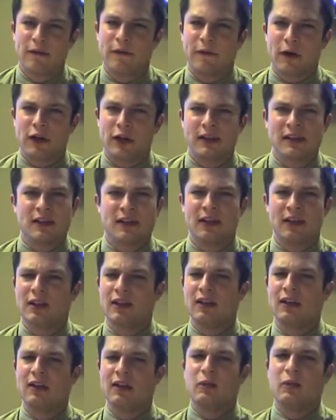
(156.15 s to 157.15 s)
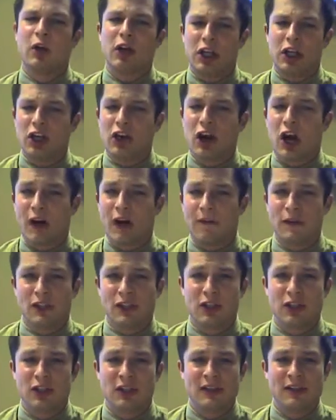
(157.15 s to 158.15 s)
First, rookie
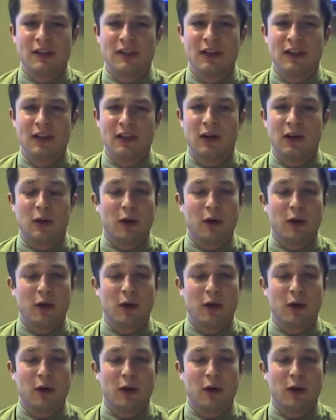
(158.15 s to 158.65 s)
officers